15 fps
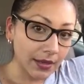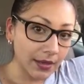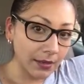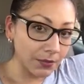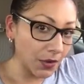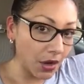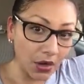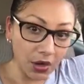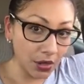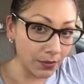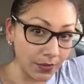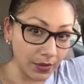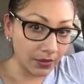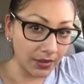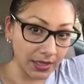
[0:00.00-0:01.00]
I'm not
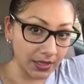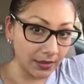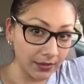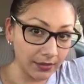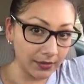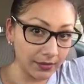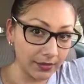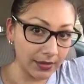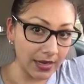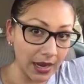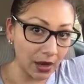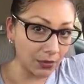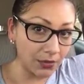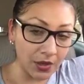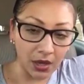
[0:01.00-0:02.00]
heartbroken.
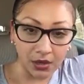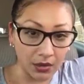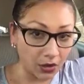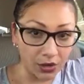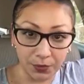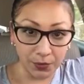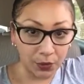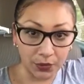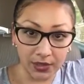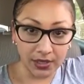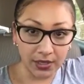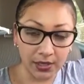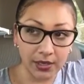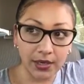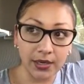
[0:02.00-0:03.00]
Now I'm not
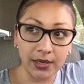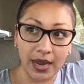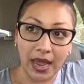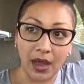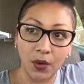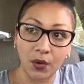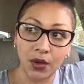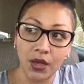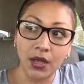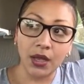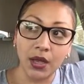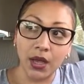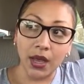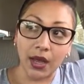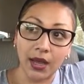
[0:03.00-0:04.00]
heartbroken. Now
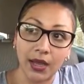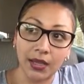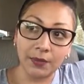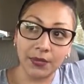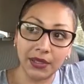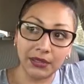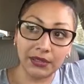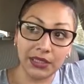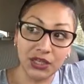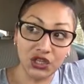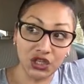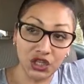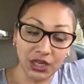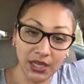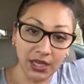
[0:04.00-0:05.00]
I'm
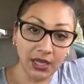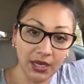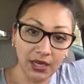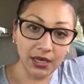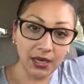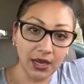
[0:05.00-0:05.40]
legit